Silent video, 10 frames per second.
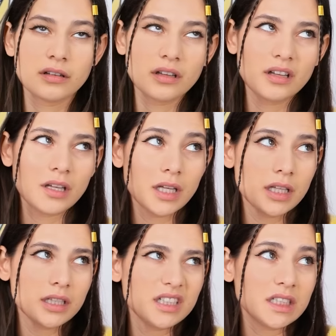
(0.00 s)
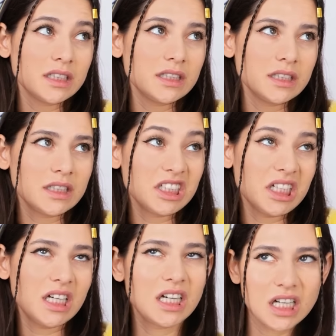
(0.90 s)
I'm not your personal
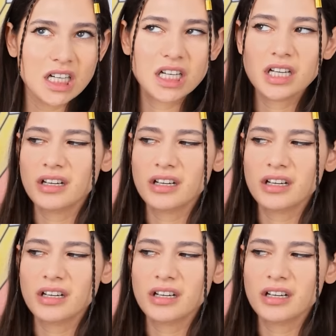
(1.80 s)
assistant.